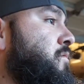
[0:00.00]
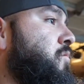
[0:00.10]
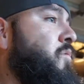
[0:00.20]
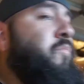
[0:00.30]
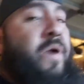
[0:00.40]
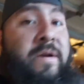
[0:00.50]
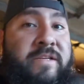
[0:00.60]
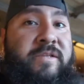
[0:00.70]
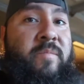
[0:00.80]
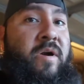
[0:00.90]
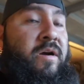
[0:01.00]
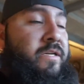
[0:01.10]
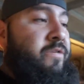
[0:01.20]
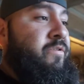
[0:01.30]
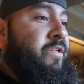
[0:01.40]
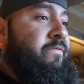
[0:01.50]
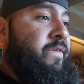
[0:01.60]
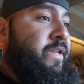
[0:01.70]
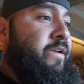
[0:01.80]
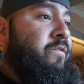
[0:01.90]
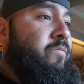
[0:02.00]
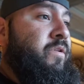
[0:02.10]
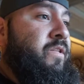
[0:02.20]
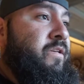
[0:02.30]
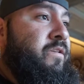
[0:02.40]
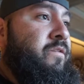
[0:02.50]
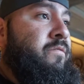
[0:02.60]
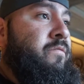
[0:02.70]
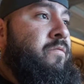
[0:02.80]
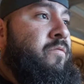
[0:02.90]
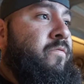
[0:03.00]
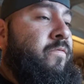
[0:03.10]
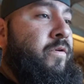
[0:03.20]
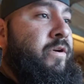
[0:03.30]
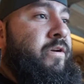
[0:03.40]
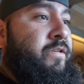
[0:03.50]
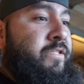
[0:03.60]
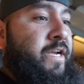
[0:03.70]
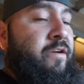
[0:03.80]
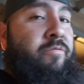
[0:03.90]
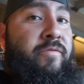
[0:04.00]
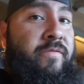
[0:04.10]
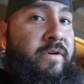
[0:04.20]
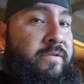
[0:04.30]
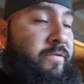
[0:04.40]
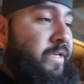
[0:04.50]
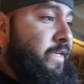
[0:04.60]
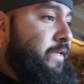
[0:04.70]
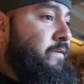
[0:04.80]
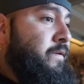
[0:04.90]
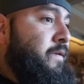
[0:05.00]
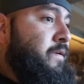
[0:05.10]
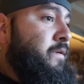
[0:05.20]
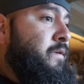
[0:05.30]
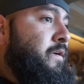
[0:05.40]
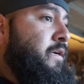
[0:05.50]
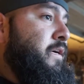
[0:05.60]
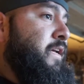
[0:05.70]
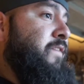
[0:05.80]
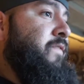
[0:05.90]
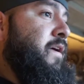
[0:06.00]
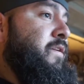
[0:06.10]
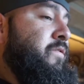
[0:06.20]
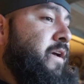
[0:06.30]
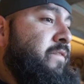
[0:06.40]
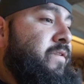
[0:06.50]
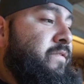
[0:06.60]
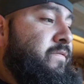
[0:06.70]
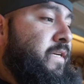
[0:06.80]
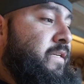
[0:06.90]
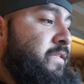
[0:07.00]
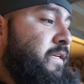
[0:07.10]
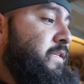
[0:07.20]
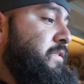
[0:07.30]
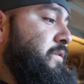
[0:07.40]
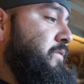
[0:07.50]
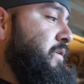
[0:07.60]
Well, probably tomorrow I'll do another video with the front shackle reversal kit, if I do have enough time to get to